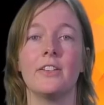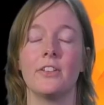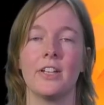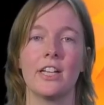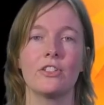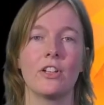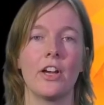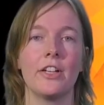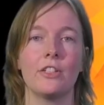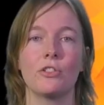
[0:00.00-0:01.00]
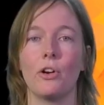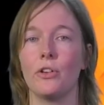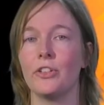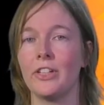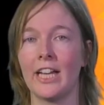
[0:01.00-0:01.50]
The next slide is
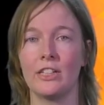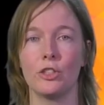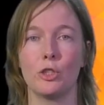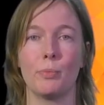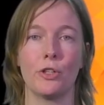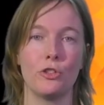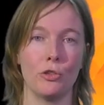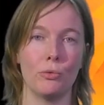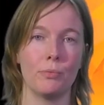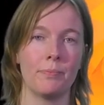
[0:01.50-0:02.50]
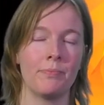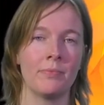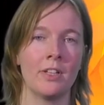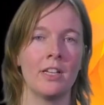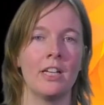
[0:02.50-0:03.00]
called Analysis Part 2.
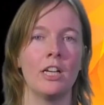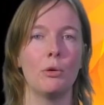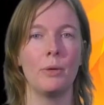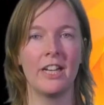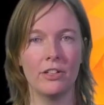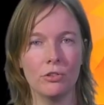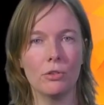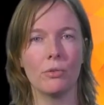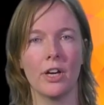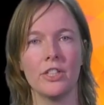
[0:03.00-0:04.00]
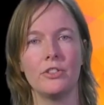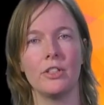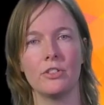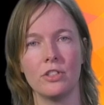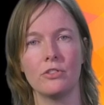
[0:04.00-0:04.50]
We categorized the
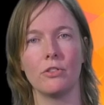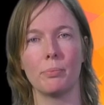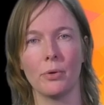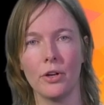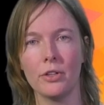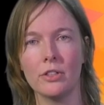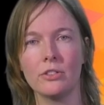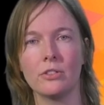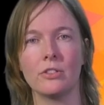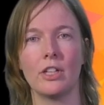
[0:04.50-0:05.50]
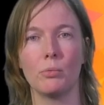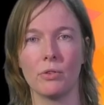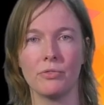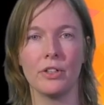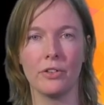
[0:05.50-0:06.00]
assistive products that were
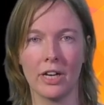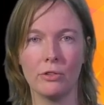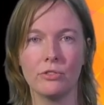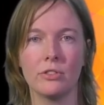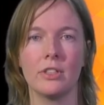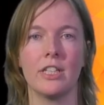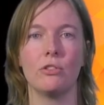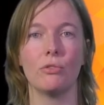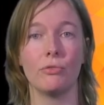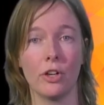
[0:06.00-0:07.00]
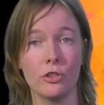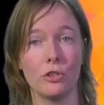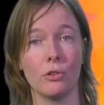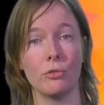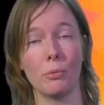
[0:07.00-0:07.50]
filled out into
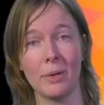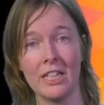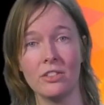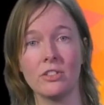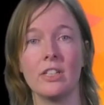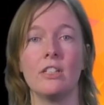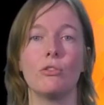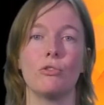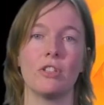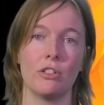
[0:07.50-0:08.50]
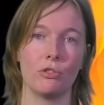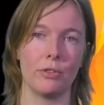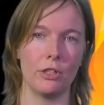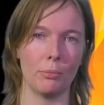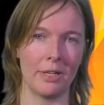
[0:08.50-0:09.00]
functional domains and into
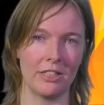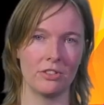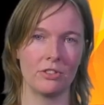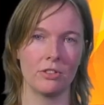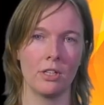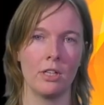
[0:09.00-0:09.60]
sensory domains.